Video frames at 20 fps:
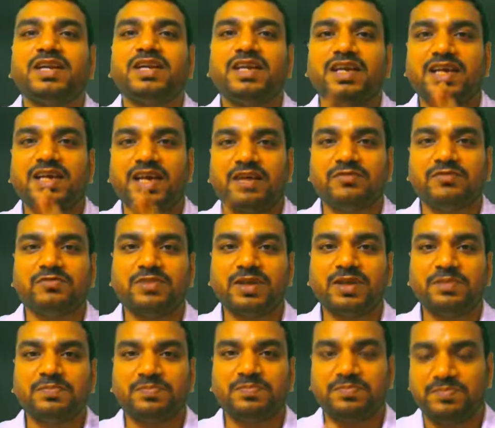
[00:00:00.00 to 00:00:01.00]
at
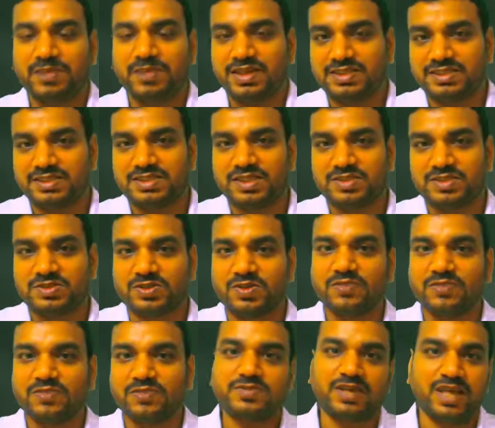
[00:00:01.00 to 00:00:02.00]
every instance
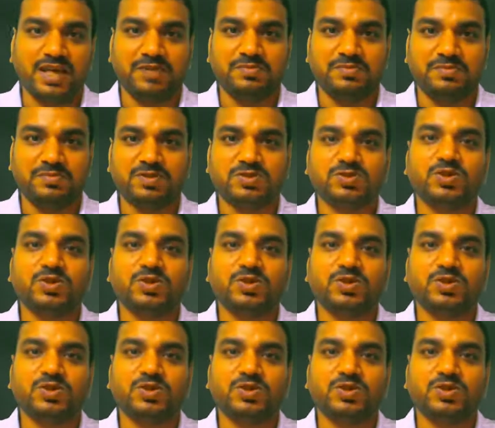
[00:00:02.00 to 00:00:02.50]
of time.